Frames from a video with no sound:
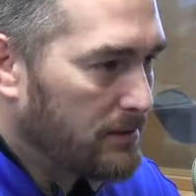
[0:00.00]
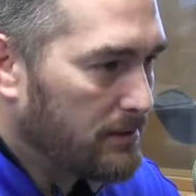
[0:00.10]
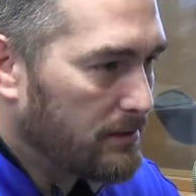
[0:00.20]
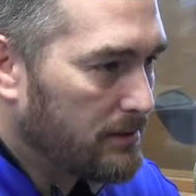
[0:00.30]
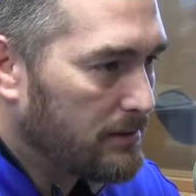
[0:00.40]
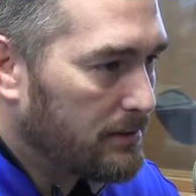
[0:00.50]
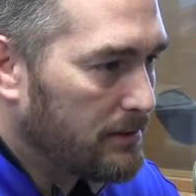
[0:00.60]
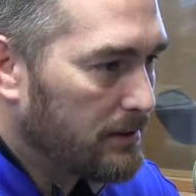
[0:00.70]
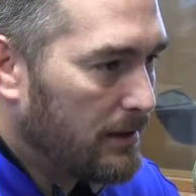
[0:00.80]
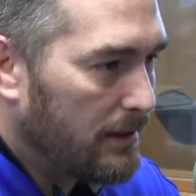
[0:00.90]

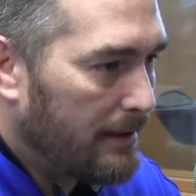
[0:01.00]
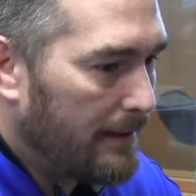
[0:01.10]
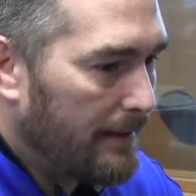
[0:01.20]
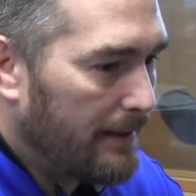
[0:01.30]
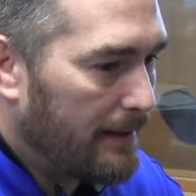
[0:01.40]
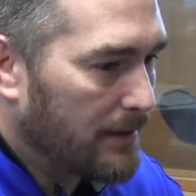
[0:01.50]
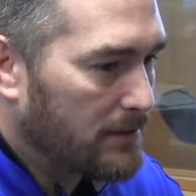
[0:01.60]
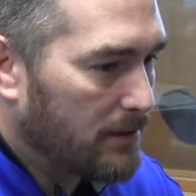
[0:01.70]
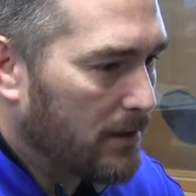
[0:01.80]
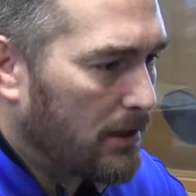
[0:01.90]
And they
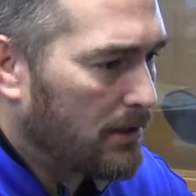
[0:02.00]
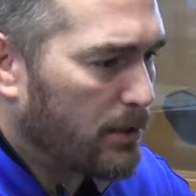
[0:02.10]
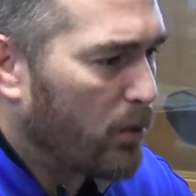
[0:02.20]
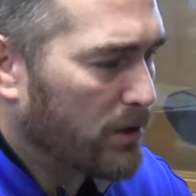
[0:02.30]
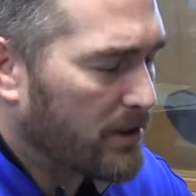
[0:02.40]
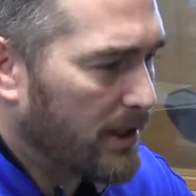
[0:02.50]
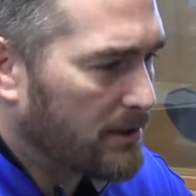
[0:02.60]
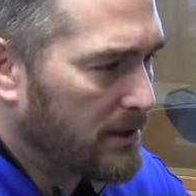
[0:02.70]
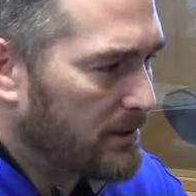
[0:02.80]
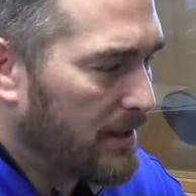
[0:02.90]
said, "A divorce
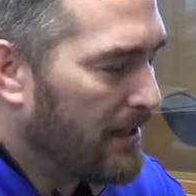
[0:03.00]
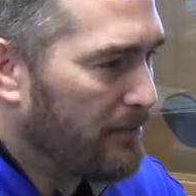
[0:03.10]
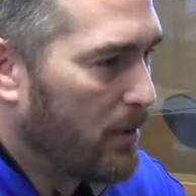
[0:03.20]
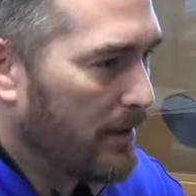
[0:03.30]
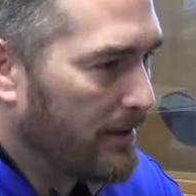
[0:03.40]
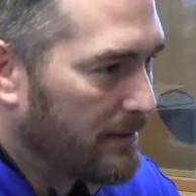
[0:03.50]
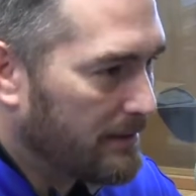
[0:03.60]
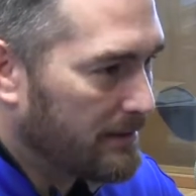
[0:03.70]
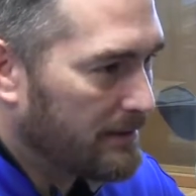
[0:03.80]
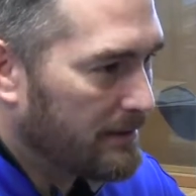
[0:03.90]
case." I said, "I have no idea.
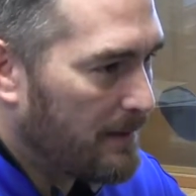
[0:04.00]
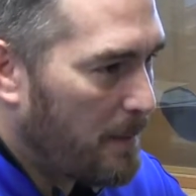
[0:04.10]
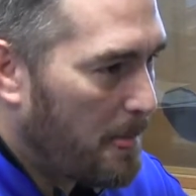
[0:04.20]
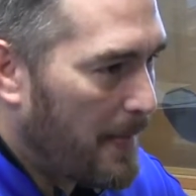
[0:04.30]
Yeah.